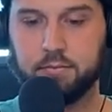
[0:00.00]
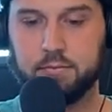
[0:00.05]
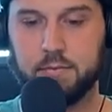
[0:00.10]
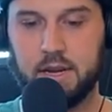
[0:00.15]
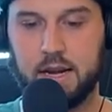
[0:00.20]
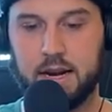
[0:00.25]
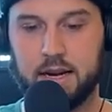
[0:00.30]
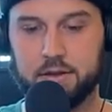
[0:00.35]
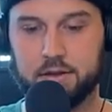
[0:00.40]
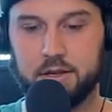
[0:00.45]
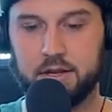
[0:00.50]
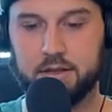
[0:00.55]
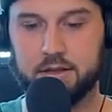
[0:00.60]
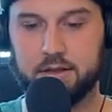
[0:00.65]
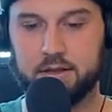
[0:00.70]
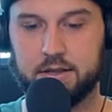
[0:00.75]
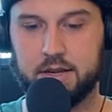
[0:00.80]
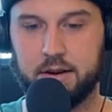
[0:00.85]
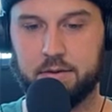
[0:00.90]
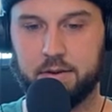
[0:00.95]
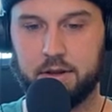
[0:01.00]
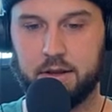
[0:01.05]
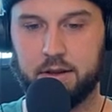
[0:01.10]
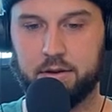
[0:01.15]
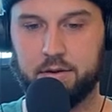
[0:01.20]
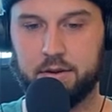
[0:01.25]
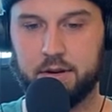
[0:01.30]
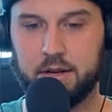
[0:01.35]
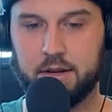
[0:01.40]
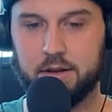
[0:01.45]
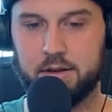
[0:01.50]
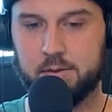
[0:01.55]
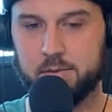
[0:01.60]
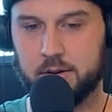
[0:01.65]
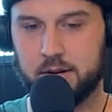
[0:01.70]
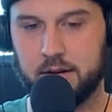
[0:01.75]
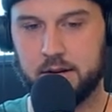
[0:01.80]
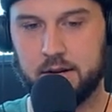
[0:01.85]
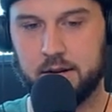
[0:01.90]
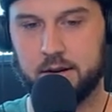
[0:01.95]
It actually doesn't say really who it is,
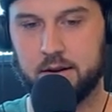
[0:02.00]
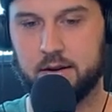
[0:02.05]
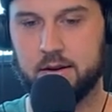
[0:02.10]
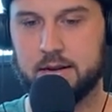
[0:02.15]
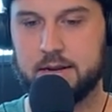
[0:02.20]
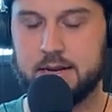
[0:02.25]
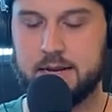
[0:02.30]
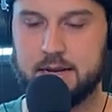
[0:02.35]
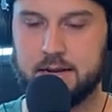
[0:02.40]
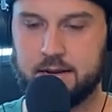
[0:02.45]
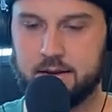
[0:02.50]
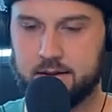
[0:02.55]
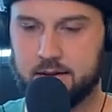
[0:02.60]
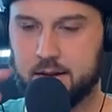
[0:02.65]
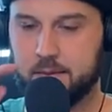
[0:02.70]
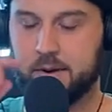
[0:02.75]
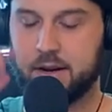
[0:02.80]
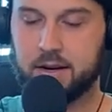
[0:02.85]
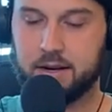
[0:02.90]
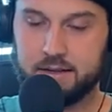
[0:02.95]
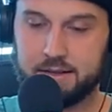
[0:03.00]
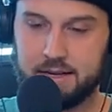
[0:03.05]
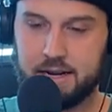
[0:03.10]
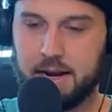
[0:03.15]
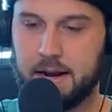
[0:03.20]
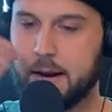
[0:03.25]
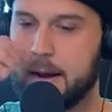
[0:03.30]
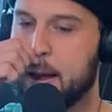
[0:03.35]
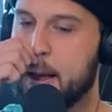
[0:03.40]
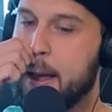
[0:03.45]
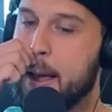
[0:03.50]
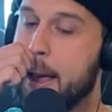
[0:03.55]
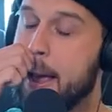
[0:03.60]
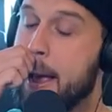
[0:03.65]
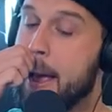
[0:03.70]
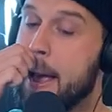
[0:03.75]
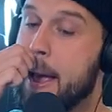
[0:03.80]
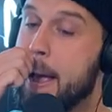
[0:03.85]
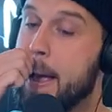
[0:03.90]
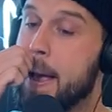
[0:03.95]
but, I'm not going to say.
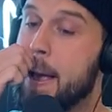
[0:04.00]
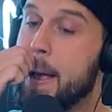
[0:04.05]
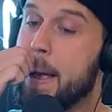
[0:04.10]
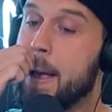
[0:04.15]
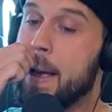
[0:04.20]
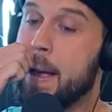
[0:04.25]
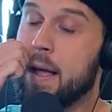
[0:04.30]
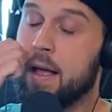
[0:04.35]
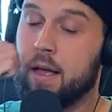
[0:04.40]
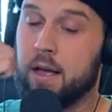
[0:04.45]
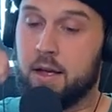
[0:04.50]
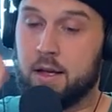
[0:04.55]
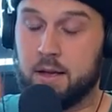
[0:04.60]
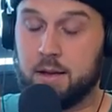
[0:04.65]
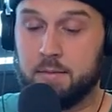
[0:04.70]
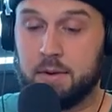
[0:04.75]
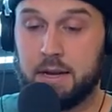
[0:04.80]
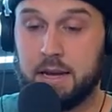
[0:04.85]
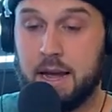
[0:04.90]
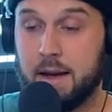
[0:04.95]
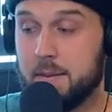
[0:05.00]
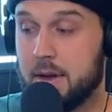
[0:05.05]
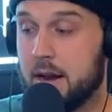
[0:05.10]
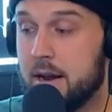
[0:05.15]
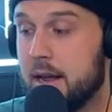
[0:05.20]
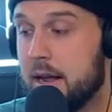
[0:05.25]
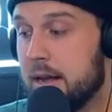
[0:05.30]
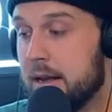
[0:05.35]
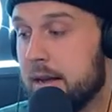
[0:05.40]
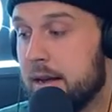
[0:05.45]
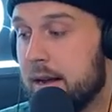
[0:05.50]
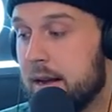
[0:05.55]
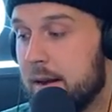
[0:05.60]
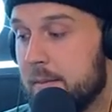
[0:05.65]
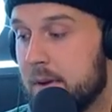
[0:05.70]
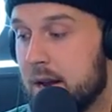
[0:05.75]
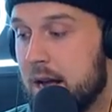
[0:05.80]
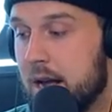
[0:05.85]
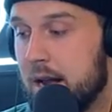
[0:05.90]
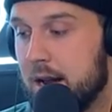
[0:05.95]
But yeah, man,
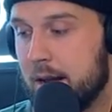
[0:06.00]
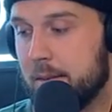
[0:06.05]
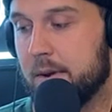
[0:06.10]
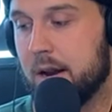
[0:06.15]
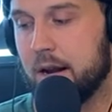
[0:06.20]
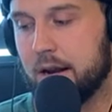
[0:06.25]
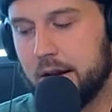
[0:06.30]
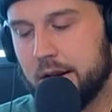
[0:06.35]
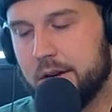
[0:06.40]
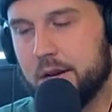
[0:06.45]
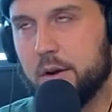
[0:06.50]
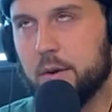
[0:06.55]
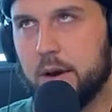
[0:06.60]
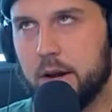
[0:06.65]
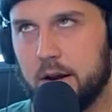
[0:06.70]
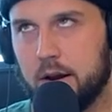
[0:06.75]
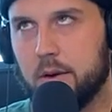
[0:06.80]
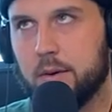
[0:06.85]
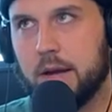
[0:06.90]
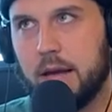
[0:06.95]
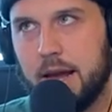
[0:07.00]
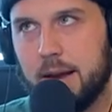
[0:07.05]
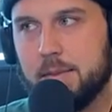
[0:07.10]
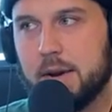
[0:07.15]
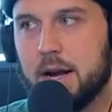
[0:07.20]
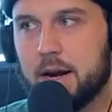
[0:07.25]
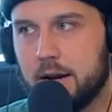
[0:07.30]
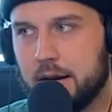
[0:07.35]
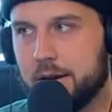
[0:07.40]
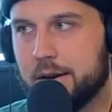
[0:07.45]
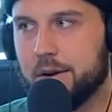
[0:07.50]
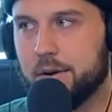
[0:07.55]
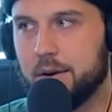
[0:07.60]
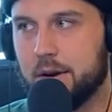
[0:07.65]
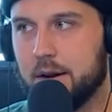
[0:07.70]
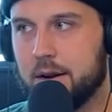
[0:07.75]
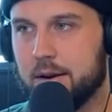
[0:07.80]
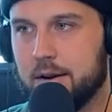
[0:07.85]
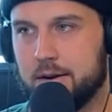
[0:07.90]
I'm not going to do it. Okay, I'm not going to do it.